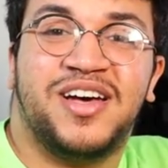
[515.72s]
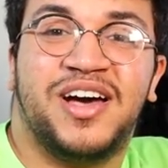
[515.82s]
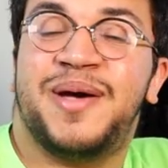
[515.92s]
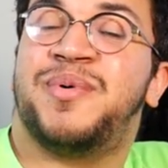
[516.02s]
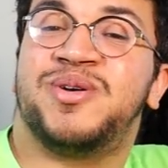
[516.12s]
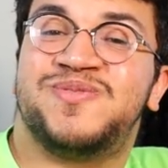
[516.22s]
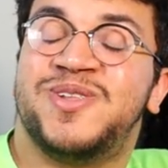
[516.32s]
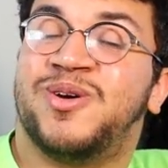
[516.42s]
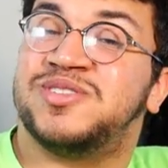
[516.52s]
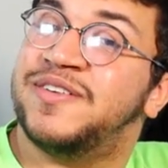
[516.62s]
I post
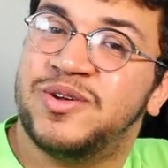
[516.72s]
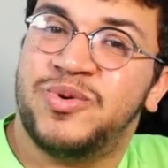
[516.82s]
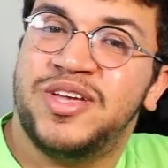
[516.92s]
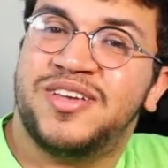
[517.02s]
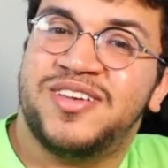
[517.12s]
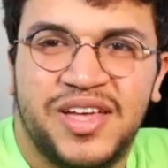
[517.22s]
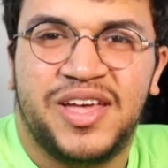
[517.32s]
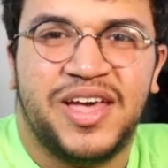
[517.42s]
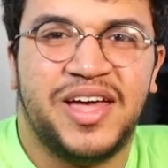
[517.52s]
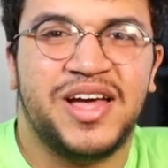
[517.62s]
videos every week,
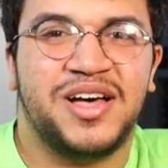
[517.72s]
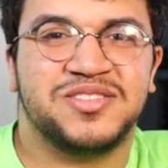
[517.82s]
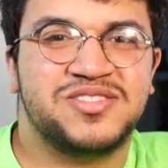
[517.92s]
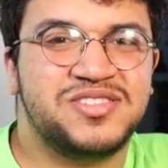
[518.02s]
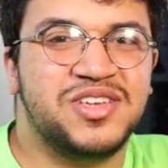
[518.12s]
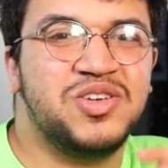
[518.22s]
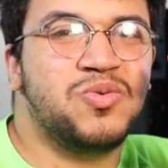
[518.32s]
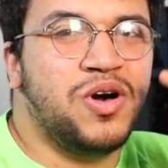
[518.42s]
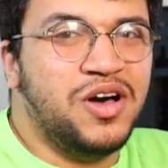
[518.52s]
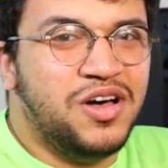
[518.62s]
and I'll see
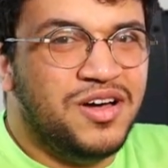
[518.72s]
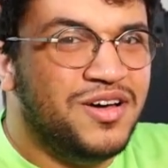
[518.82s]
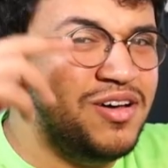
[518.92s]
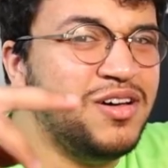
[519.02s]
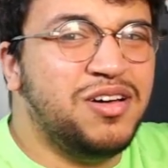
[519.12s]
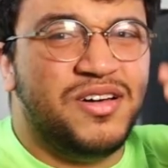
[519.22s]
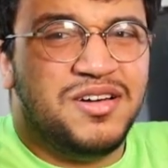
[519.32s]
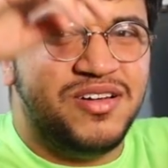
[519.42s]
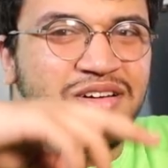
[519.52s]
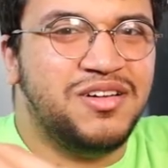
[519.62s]
you
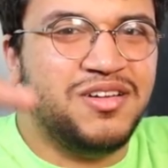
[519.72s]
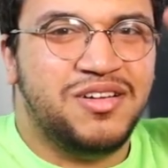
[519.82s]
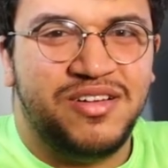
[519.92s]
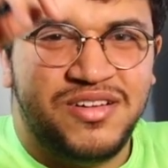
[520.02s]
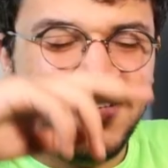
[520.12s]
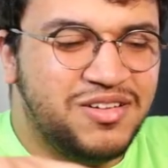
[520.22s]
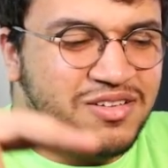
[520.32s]
all